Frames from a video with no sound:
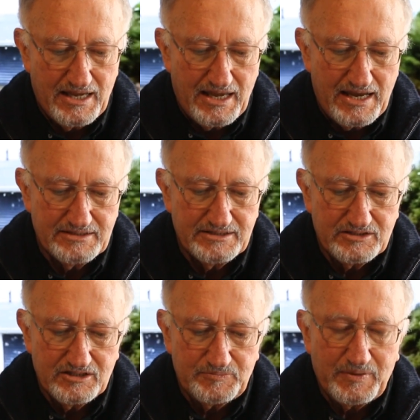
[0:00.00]
As the
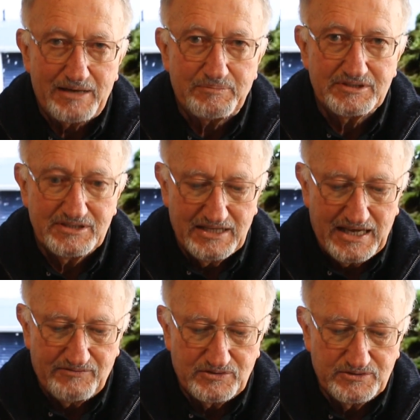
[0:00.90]
newspapers
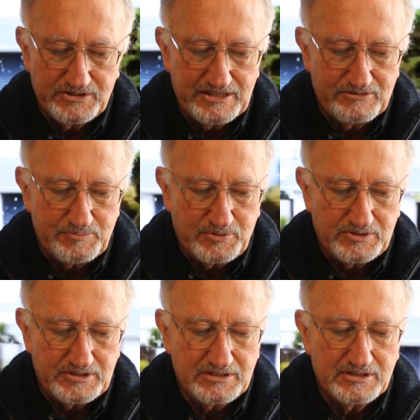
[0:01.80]
have already
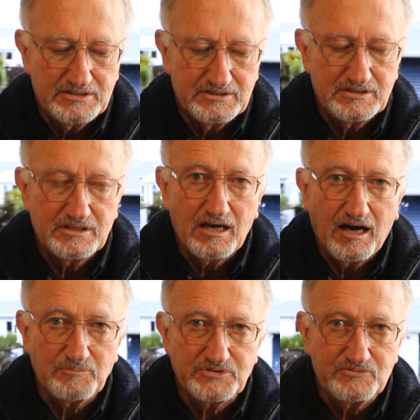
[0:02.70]
reported,
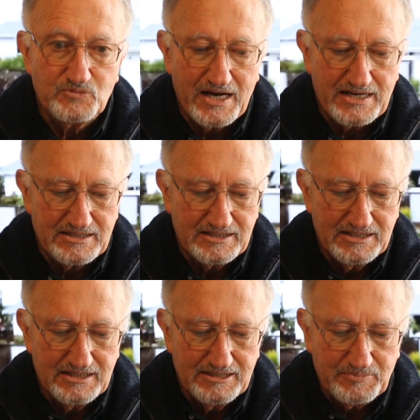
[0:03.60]
Option 1
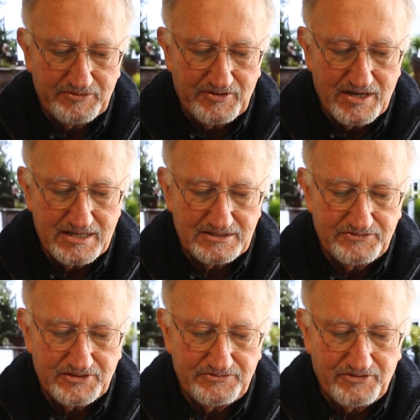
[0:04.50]
provides
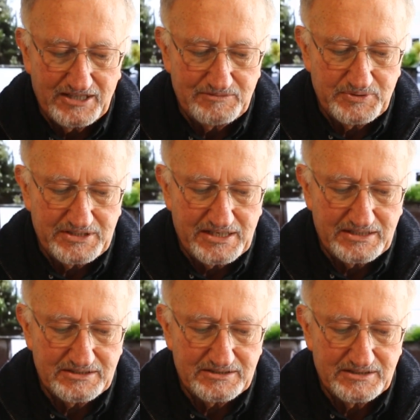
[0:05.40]
for flood
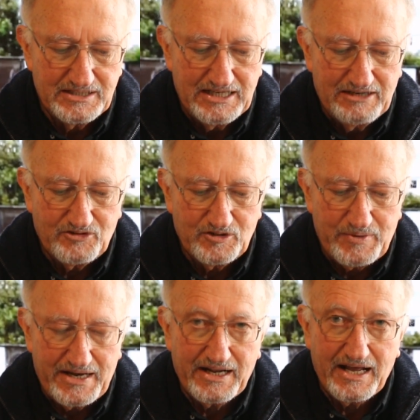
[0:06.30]
protection for
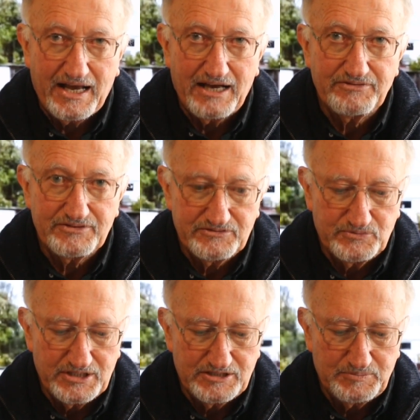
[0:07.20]
about half of
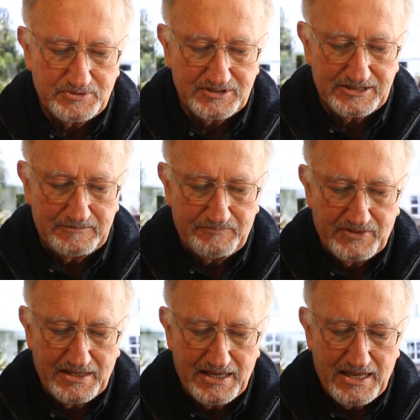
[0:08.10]
Westport
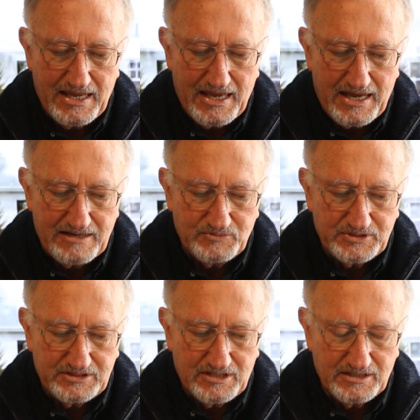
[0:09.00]
and
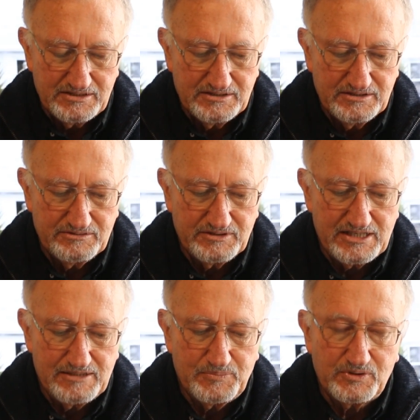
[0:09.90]
would cost
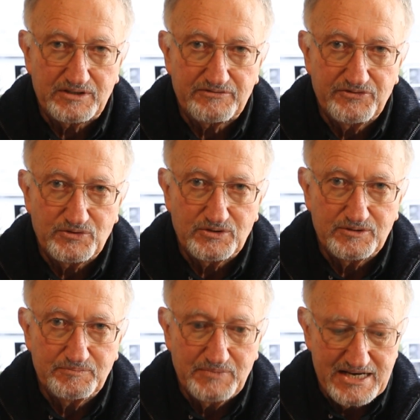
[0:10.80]
$3.4
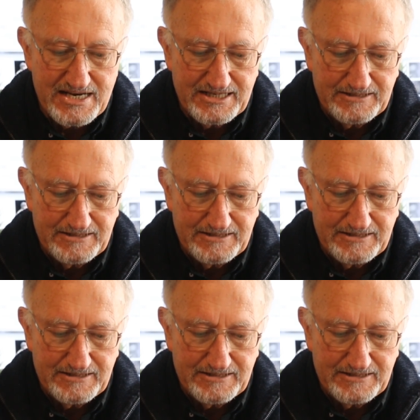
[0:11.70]
million.